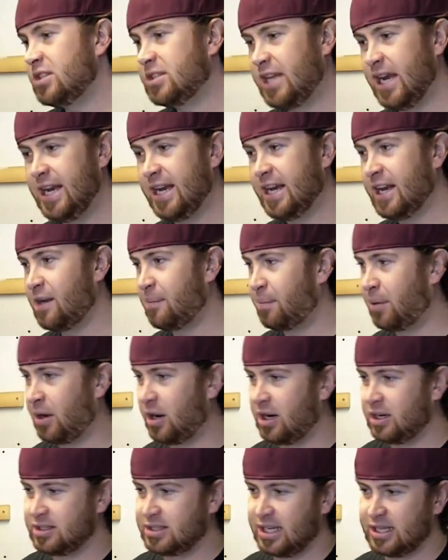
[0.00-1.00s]
Take it
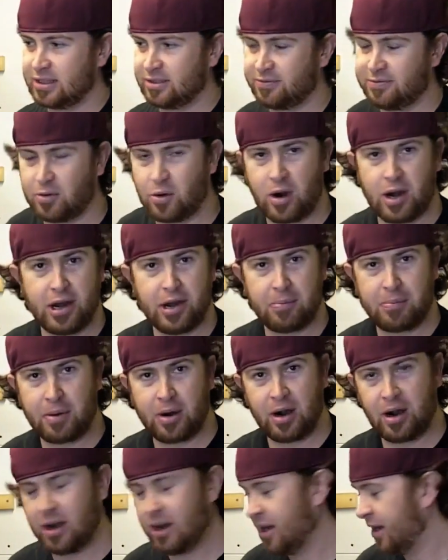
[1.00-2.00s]
apart, take the fore end
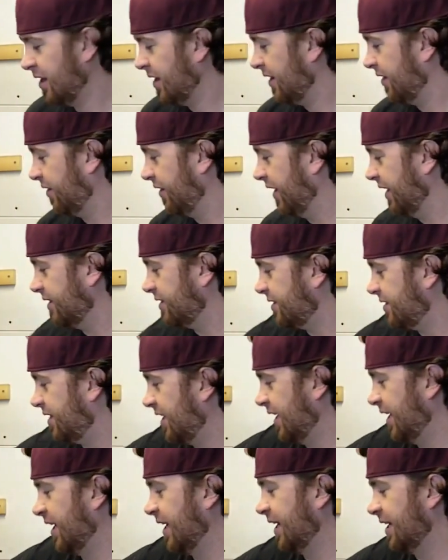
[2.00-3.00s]
apart. This
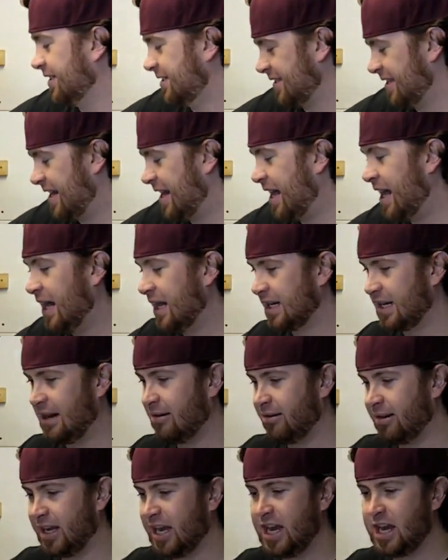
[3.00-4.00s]
thing is not
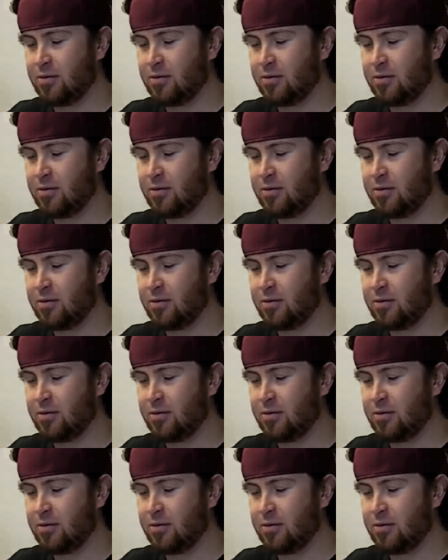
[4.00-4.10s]
going